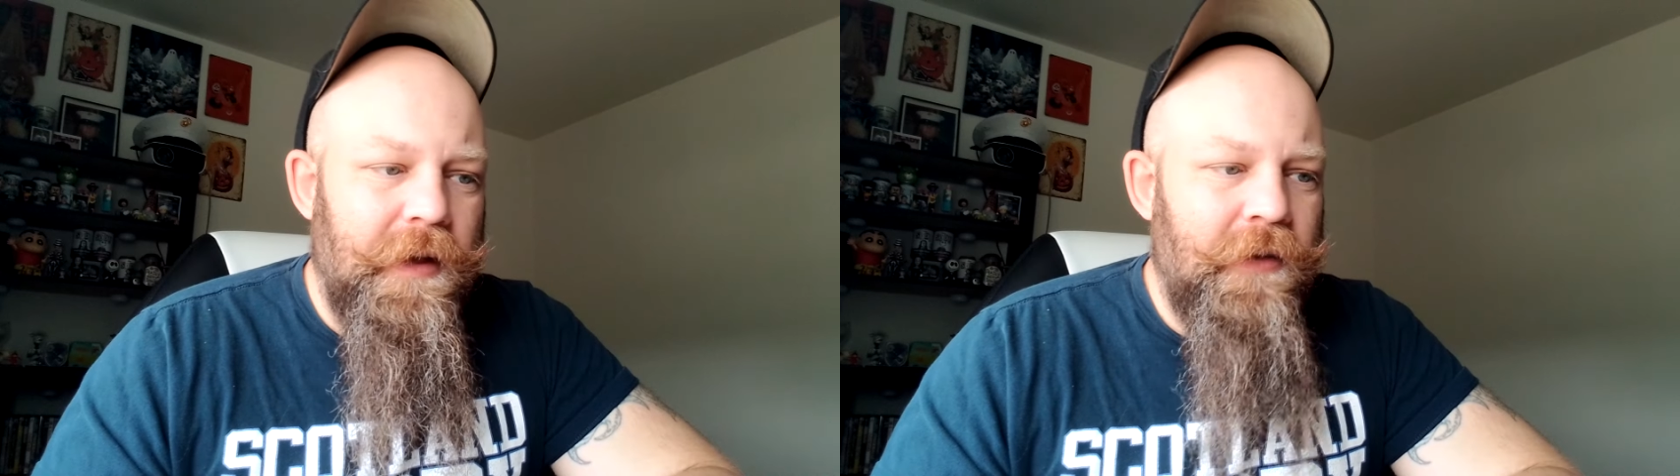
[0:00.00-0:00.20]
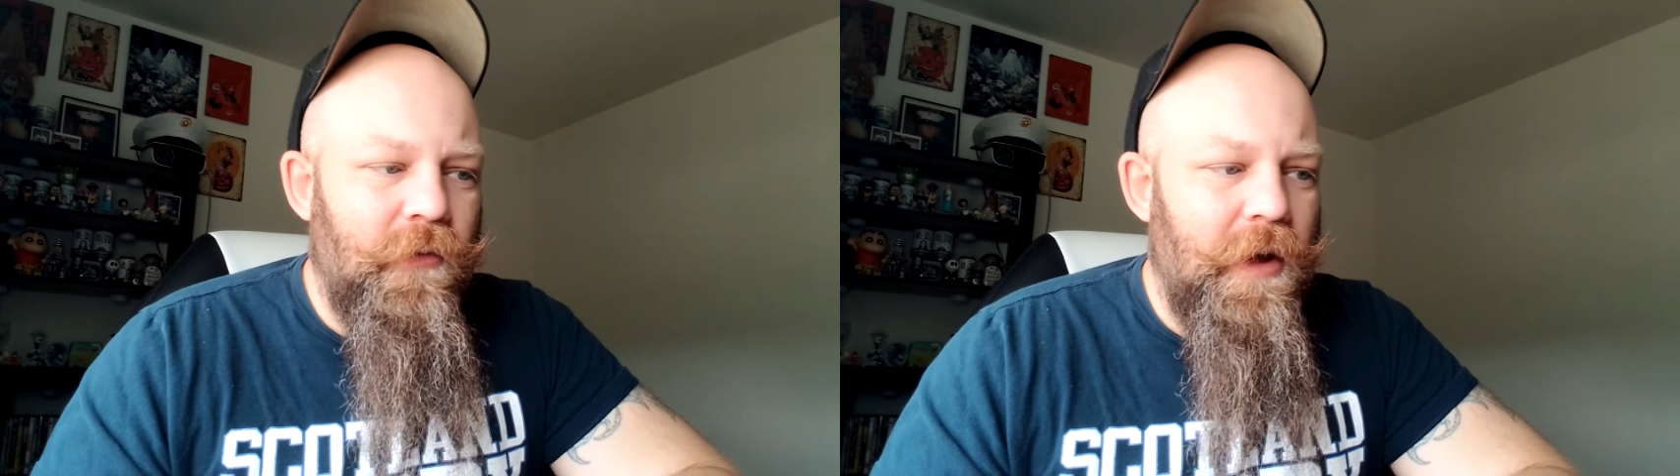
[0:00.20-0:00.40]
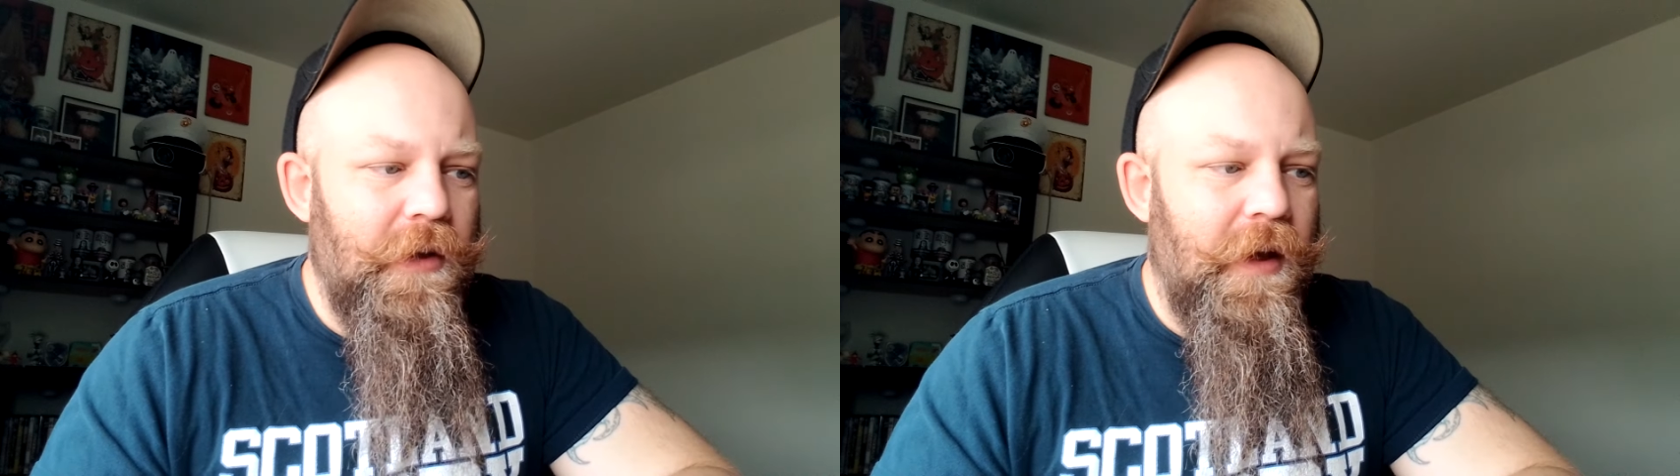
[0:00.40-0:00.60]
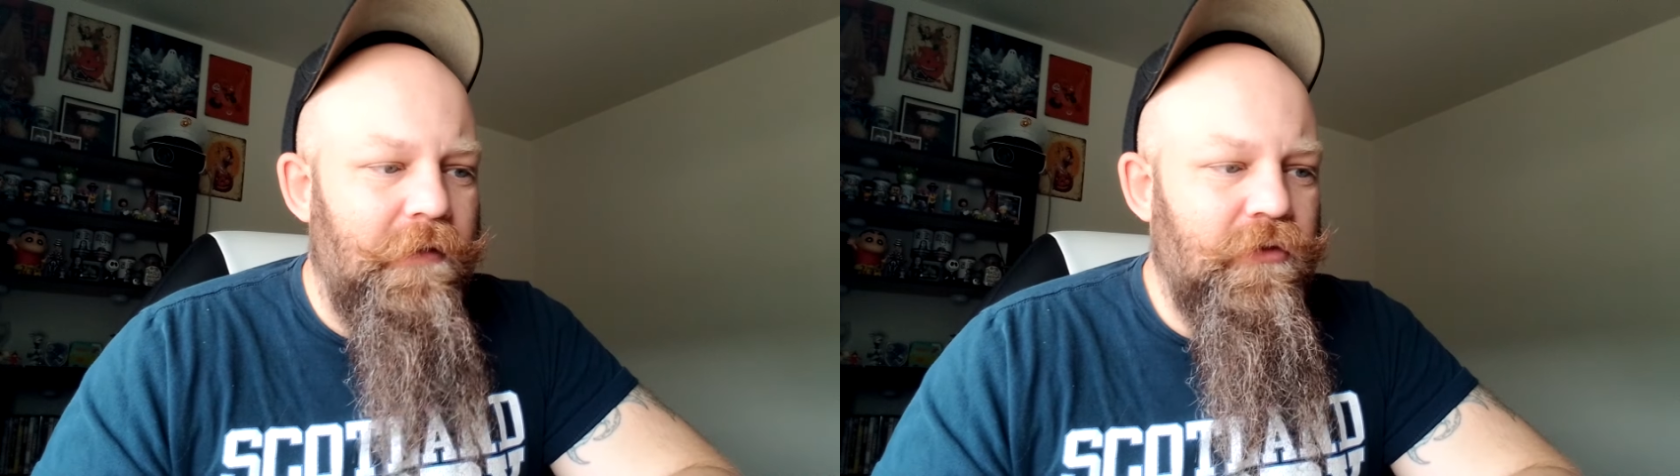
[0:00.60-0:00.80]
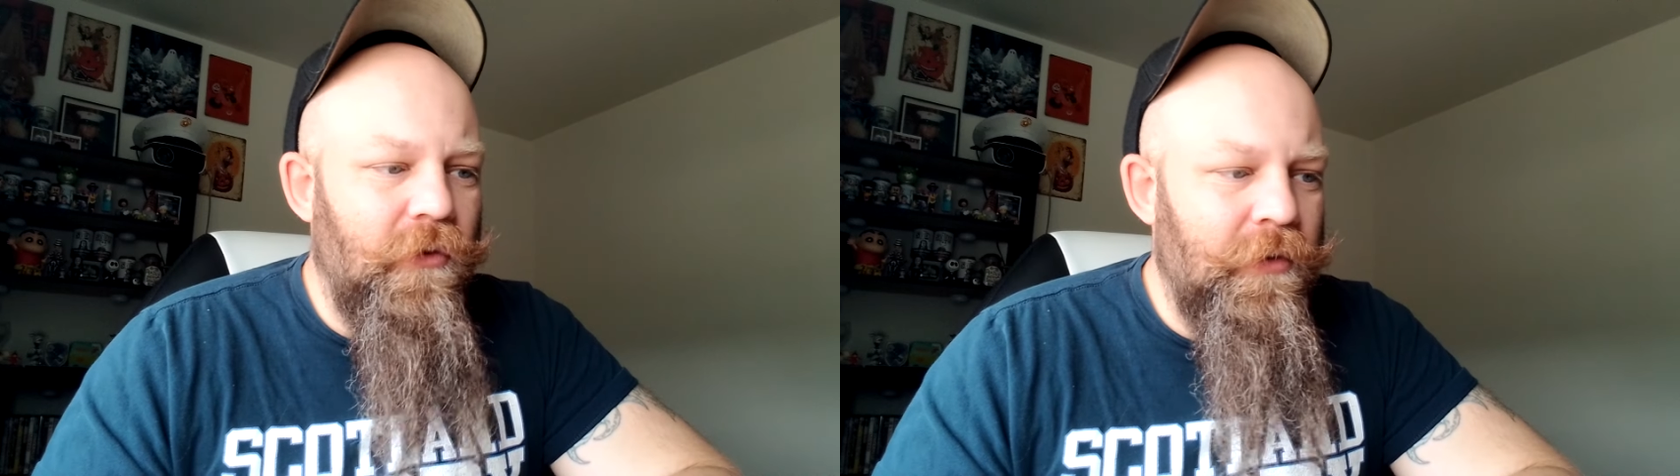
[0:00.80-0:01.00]
That's why you have
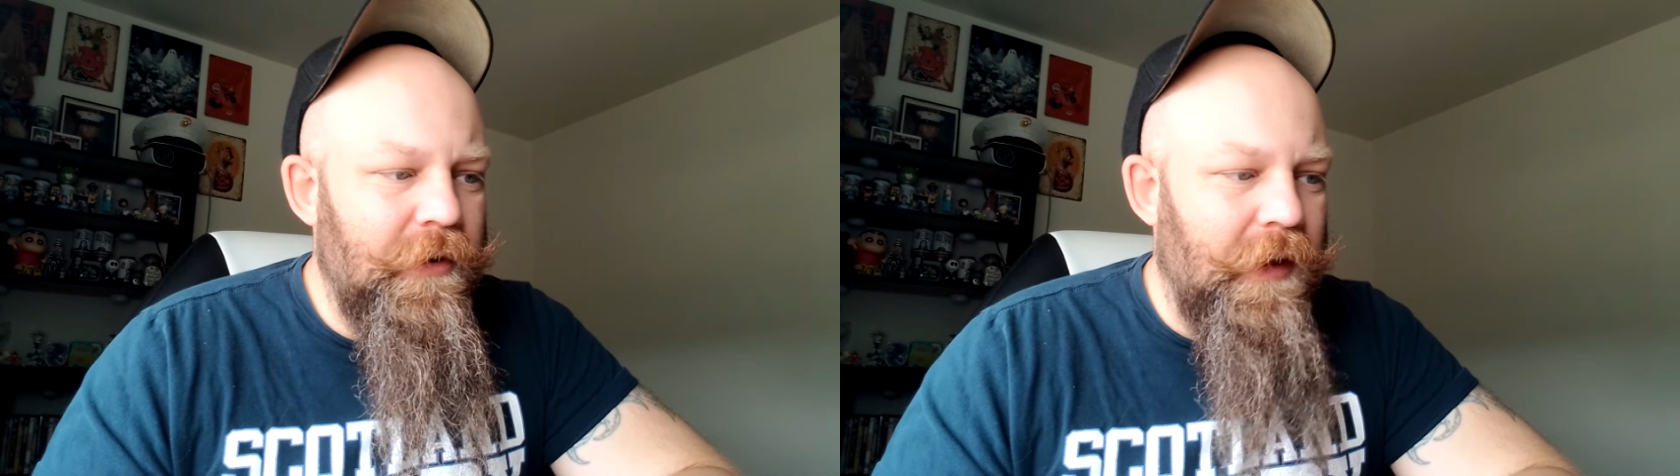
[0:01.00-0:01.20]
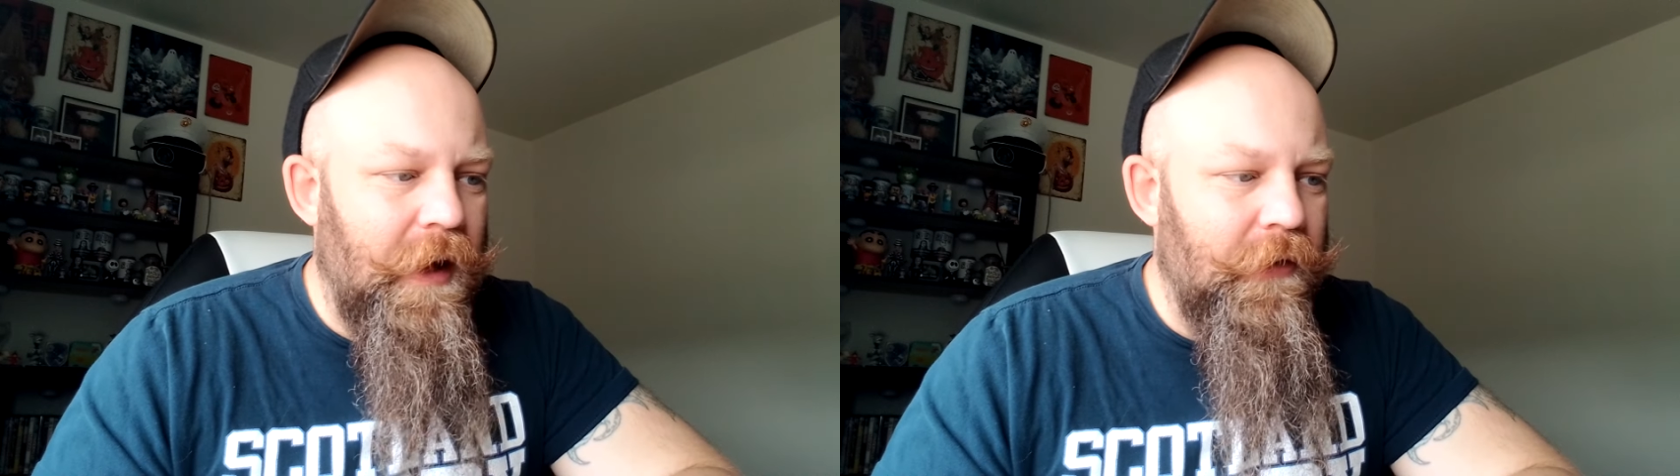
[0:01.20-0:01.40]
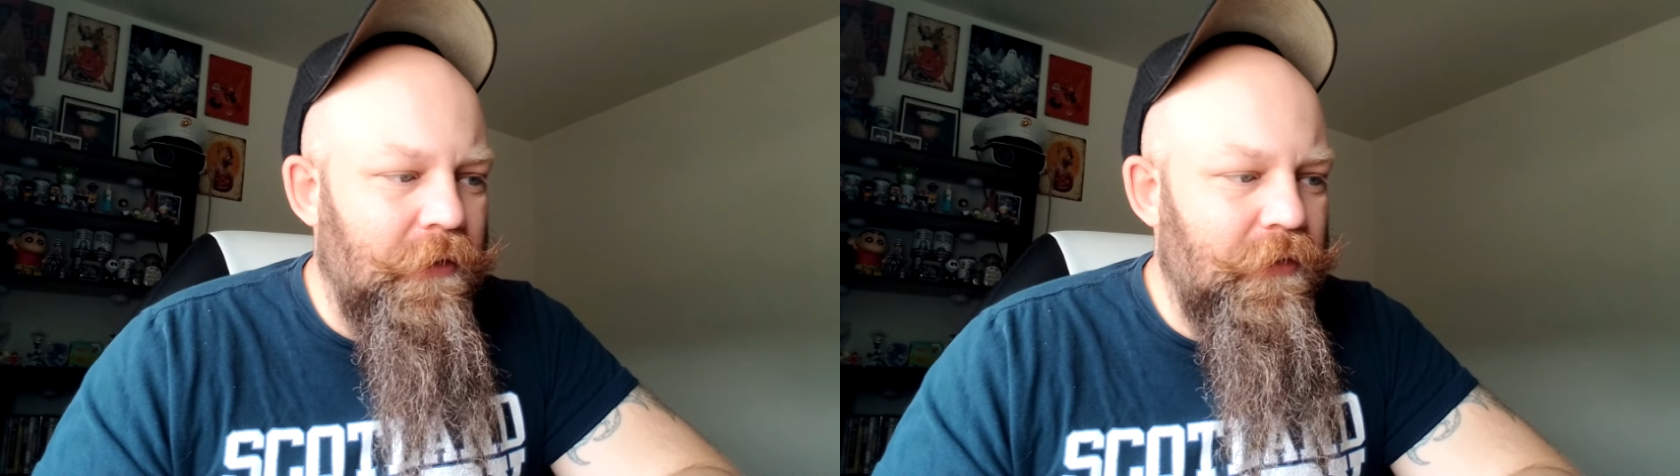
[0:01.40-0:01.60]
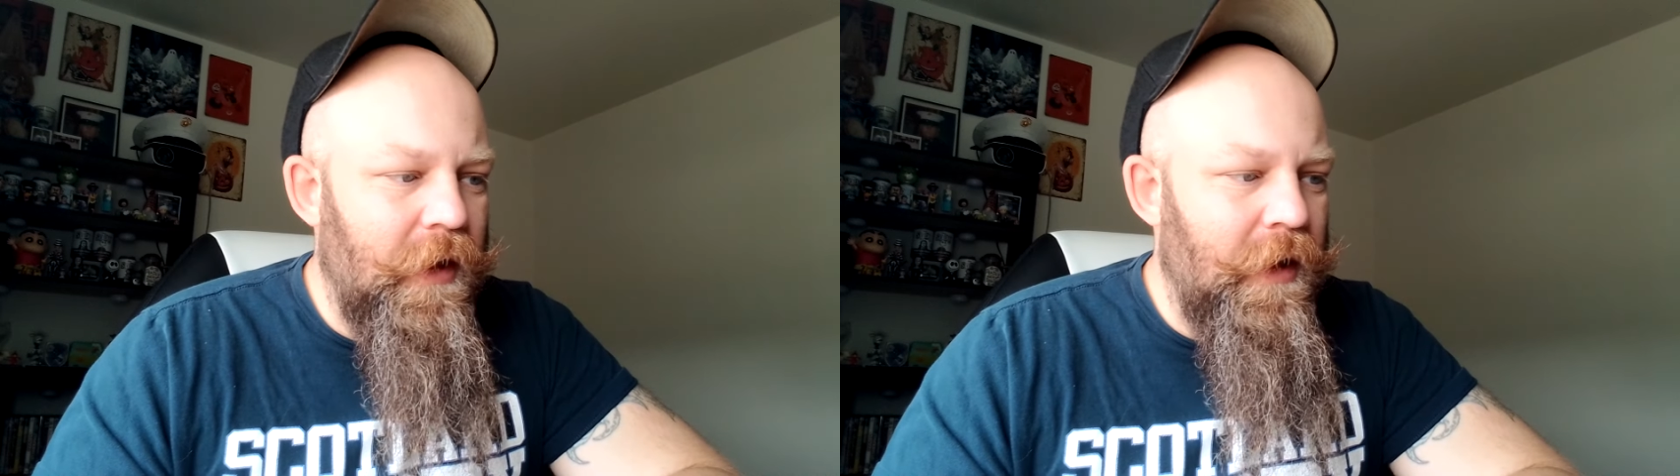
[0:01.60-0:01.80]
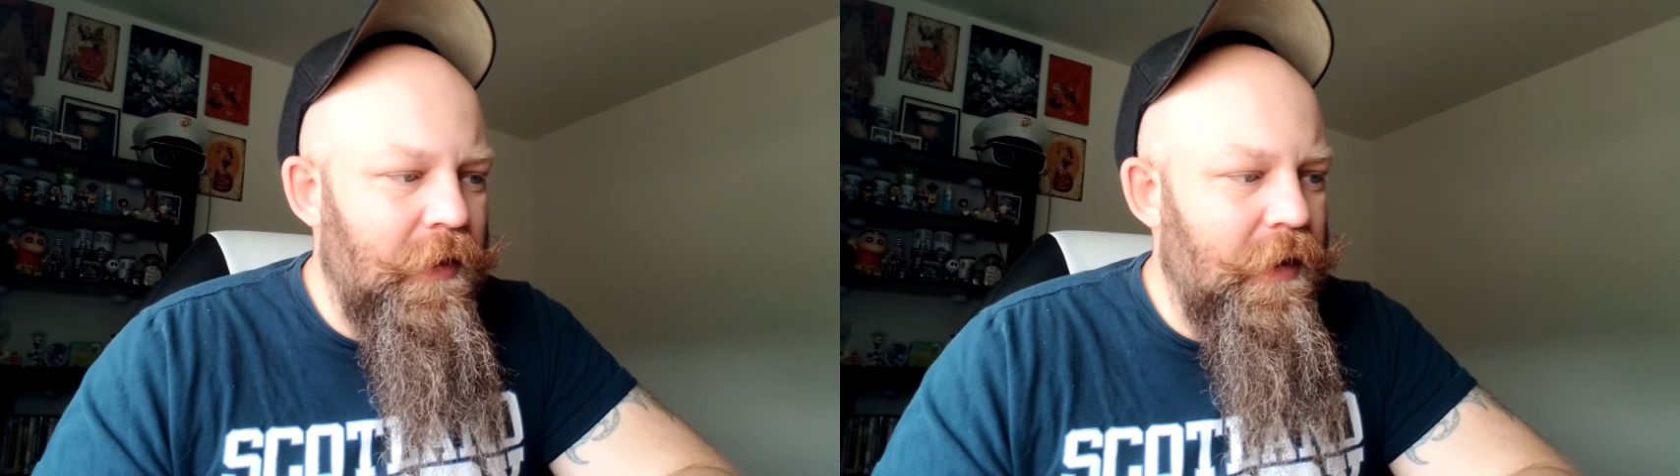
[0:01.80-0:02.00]
shoulder tackles,
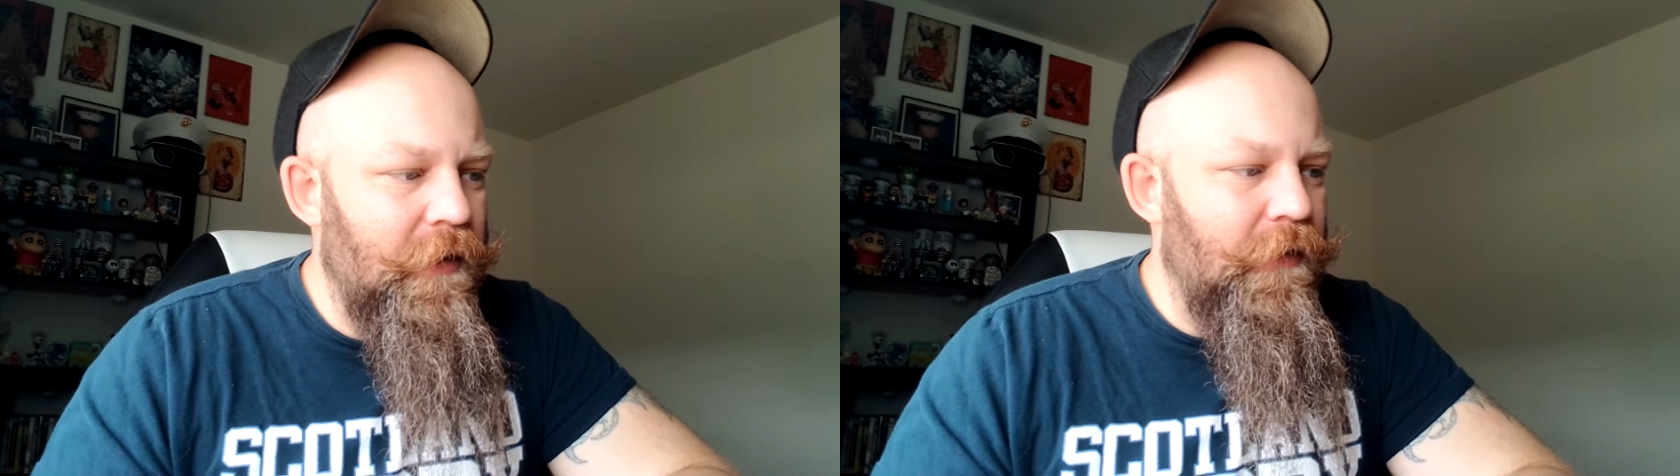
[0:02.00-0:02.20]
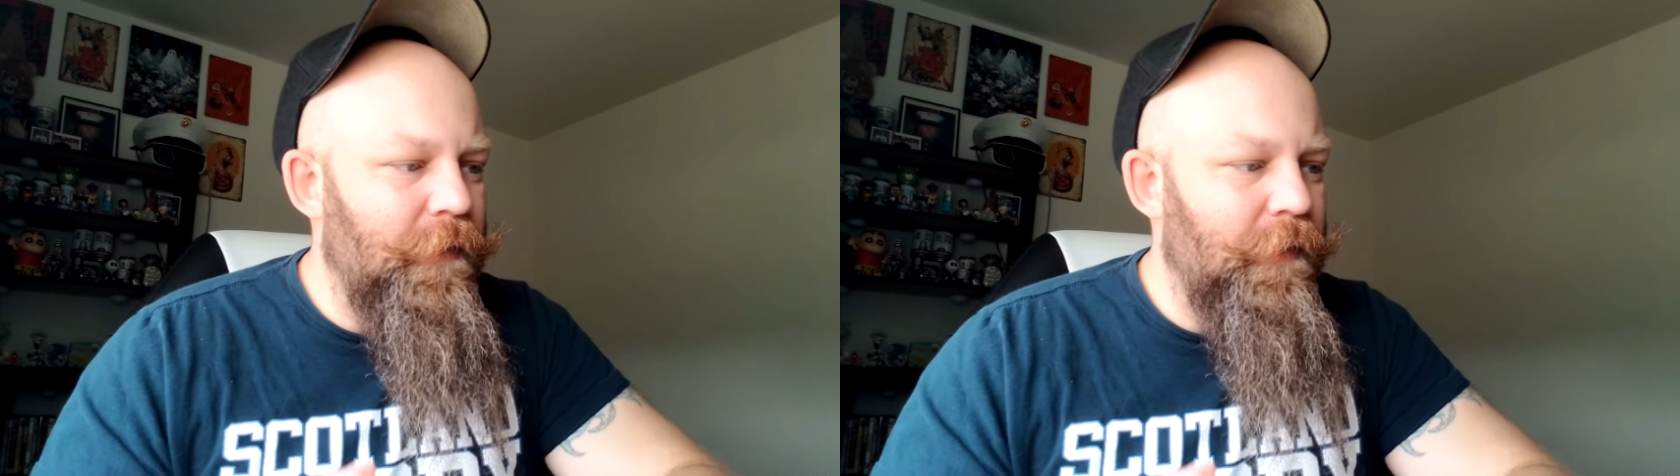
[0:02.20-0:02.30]
and then